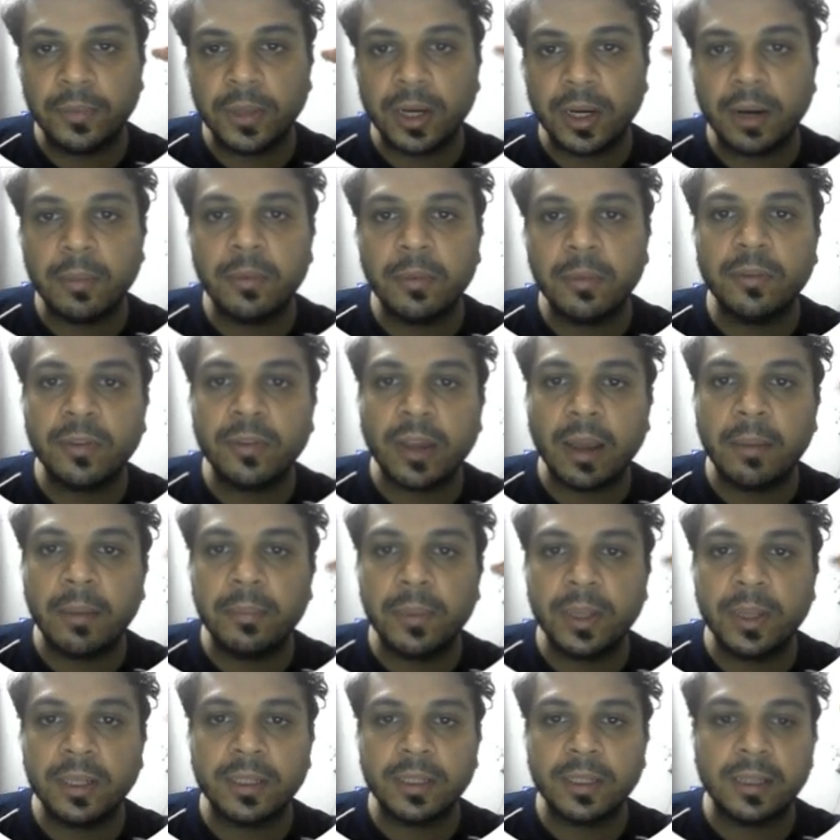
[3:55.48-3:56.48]
the number of
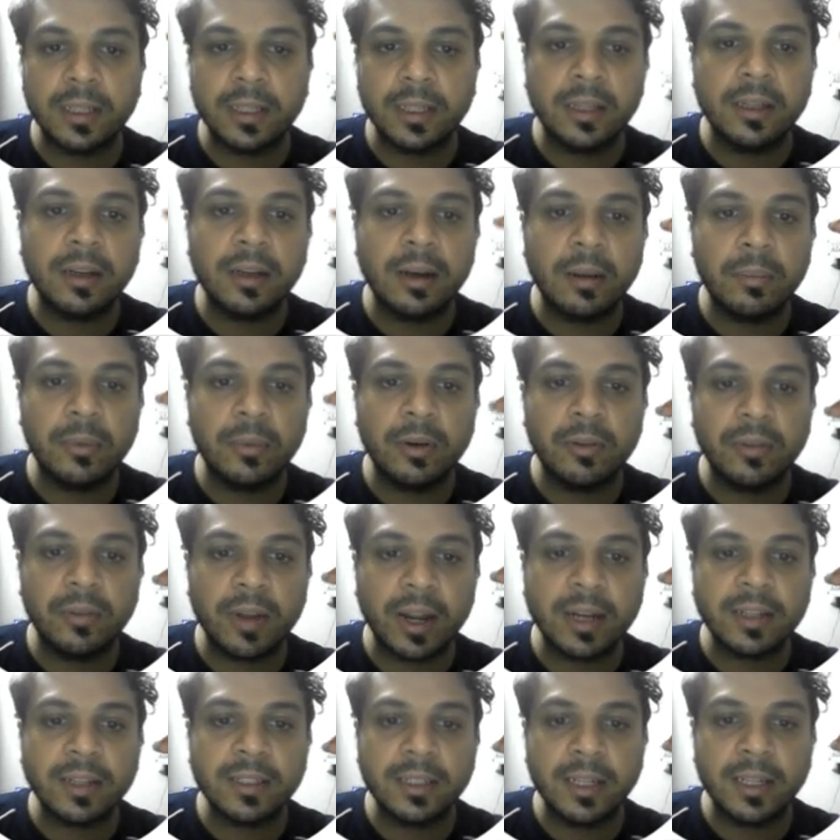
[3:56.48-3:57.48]
campaigns and then the number of
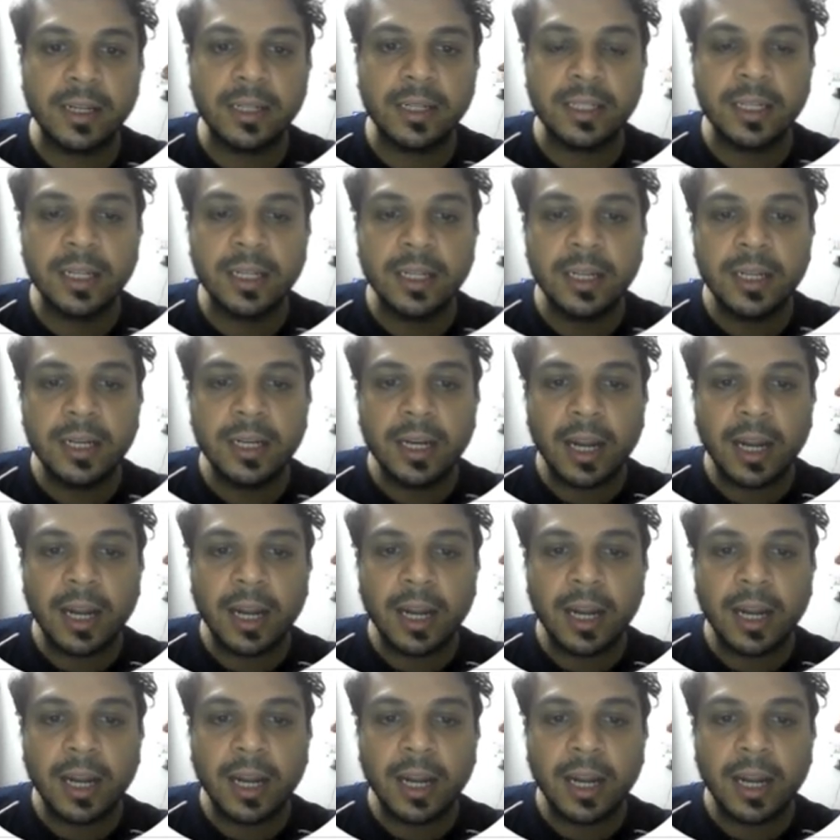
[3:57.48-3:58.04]
ad sets,